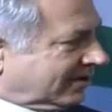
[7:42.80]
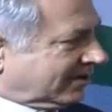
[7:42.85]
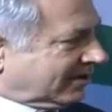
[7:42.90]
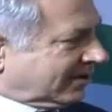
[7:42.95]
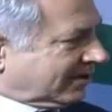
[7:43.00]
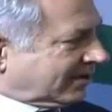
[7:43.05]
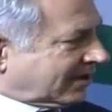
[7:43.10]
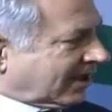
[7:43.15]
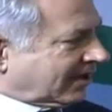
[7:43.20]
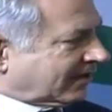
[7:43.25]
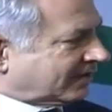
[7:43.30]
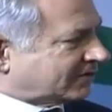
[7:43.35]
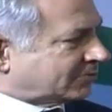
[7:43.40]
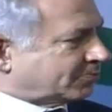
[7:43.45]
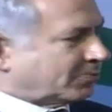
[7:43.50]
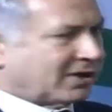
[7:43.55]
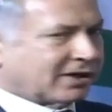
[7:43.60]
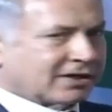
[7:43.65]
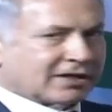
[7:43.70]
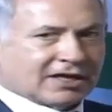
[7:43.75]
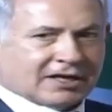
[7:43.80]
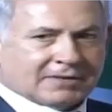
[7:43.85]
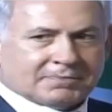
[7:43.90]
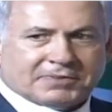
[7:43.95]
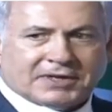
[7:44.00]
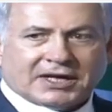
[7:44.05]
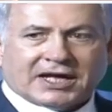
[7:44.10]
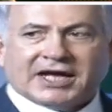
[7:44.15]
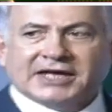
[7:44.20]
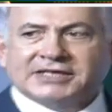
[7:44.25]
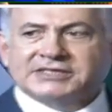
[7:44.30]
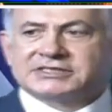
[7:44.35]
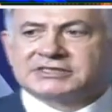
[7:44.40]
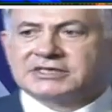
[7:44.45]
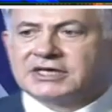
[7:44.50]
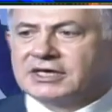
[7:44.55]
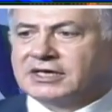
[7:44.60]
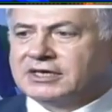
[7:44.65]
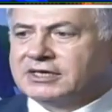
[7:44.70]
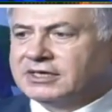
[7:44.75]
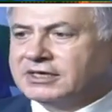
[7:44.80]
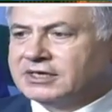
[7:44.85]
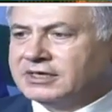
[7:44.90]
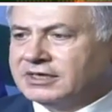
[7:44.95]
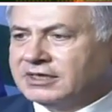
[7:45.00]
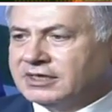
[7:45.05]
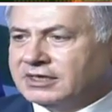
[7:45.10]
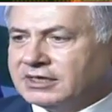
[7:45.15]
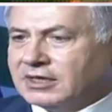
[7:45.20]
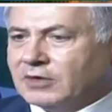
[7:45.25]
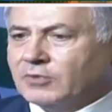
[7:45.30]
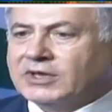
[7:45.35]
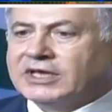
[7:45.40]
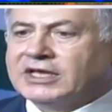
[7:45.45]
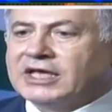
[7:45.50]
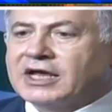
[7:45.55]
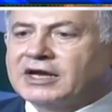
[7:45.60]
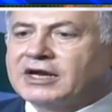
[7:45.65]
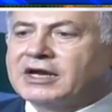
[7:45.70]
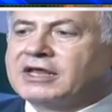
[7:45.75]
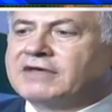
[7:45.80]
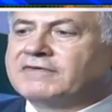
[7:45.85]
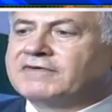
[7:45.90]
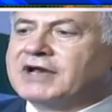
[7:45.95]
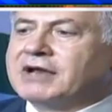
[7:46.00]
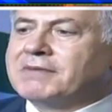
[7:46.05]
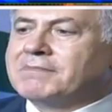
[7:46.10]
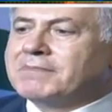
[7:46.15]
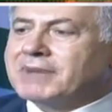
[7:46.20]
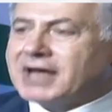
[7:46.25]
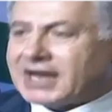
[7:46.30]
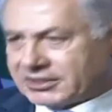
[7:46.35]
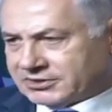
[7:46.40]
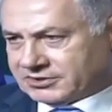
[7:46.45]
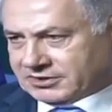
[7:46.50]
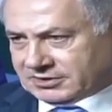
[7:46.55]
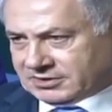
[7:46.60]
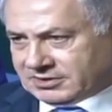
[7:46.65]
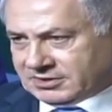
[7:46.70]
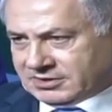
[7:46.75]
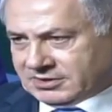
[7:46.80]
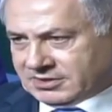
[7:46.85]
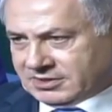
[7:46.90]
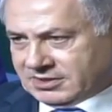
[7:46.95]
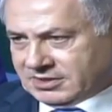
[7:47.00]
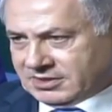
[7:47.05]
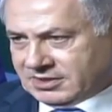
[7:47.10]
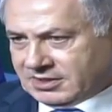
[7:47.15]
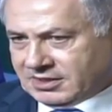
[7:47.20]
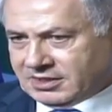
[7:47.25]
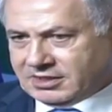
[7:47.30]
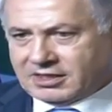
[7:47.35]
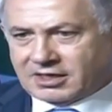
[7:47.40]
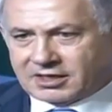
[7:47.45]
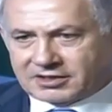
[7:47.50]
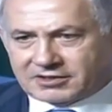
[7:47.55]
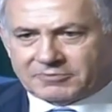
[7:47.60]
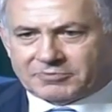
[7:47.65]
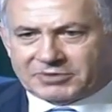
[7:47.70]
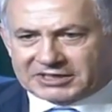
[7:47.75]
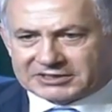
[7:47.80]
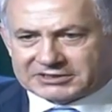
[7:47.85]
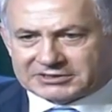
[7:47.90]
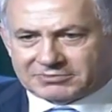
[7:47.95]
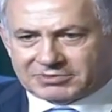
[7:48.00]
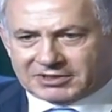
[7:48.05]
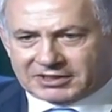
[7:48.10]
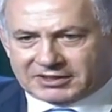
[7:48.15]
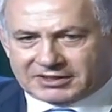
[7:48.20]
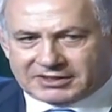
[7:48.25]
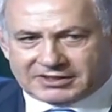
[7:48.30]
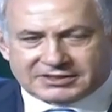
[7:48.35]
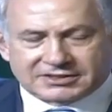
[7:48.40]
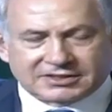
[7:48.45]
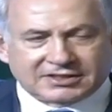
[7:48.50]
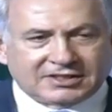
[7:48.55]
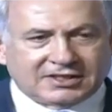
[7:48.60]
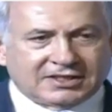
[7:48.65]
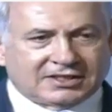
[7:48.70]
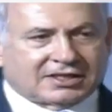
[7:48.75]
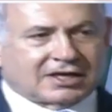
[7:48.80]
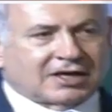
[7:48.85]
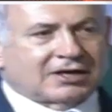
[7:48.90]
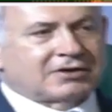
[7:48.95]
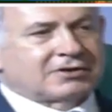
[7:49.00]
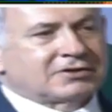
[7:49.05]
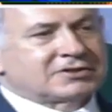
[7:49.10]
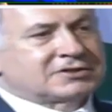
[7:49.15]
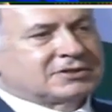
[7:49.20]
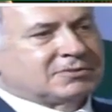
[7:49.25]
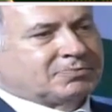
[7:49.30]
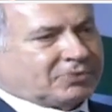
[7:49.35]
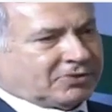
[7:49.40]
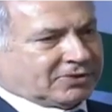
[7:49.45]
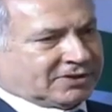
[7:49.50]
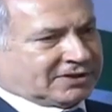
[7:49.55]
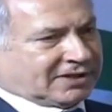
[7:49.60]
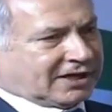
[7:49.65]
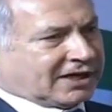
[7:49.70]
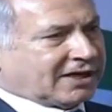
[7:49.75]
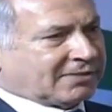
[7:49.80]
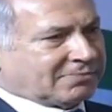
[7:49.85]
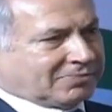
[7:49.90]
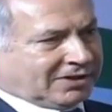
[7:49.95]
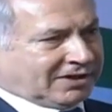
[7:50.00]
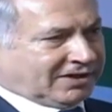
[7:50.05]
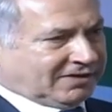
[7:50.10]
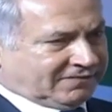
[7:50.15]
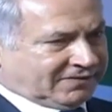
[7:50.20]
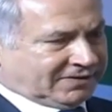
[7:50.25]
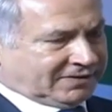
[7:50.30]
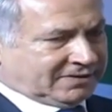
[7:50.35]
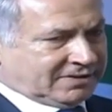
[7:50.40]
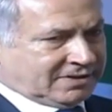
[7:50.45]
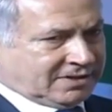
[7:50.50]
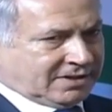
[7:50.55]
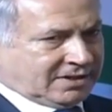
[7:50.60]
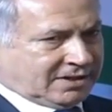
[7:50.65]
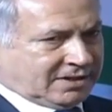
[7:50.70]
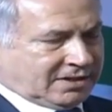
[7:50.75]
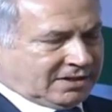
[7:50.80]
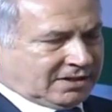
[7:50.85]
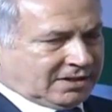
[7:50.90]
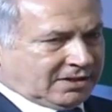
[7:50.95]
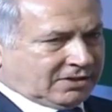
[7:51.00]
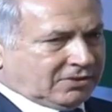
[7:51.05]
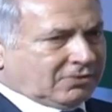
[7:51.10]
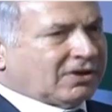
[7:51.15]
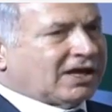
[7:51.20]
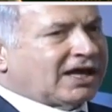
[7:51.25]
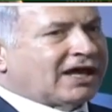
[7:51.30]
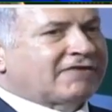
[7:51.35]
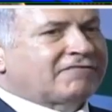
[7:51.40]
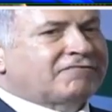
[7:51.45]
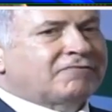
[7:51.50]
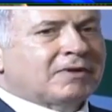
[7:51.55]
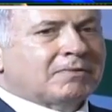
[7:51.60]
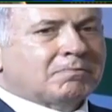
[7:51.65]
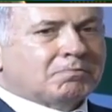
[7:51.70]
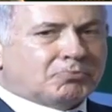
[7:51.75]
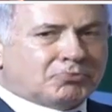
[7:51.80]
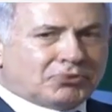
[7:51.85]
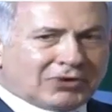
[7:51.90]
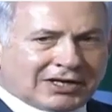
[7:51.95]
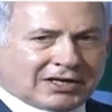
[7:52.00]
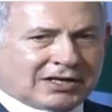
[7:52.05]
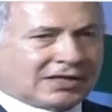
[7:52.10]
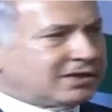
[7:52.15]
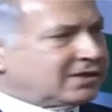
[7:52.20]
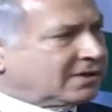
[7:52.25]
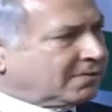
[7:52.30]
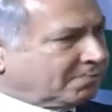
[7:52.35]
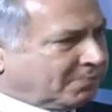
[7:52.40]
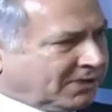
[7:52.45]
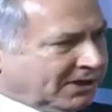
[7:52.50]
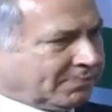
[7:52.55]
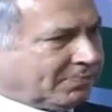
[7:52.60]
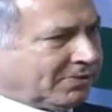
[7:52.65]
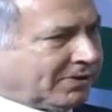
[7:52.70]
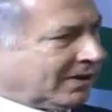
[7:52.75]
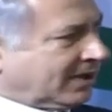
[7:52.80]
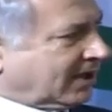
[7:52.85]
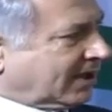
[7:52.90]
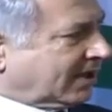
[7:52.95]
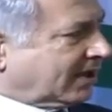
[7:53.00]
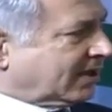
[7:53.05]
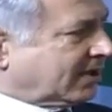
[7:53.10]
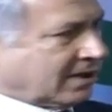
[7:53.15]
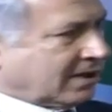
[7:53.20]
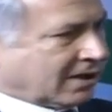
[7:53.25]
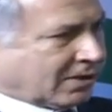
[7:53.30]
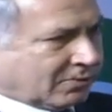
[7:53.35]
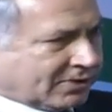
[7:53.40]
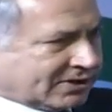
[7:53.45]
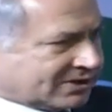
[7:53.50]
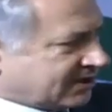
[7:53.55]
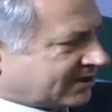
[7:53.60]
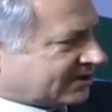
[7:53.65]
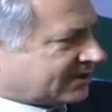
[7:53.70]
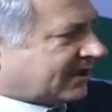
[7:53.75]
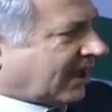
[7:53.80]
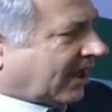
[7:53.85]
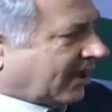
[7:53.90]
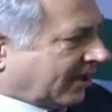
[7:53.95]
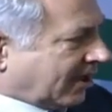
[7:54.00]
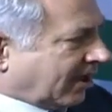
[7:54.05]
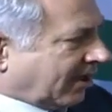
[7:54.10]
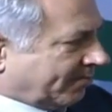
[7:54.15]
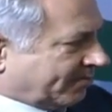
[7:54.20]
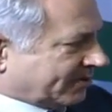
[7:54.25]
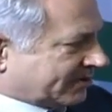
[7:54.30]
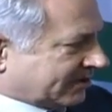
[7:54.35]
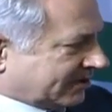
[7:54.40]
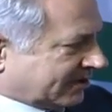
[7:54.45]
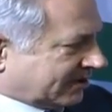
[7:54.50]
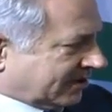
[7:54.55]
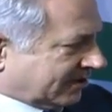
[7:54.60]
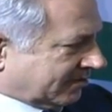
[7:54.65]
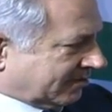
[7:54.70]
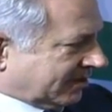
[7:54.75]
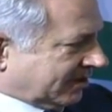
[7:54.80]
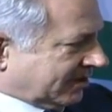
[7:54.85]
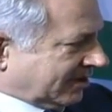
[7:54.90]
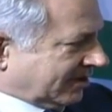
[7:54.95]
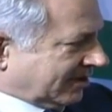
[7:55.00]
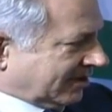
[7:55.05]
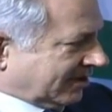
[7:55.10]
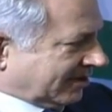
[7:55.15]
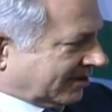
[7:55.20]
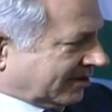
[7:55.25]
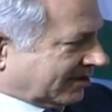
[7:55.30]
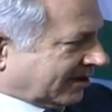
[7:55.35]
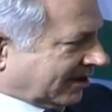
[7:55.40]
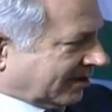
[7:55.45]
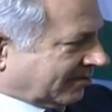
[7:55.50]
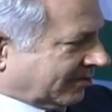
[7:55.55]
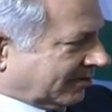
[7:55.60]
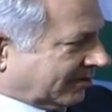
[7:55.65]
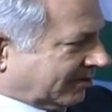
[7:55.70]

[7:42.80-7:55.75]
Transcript: that have sprung up. I say that we cannot even imagine the other possibilities. Now here's the point that I believe in. You have brilliant people in India. We just sat opposite them on the table.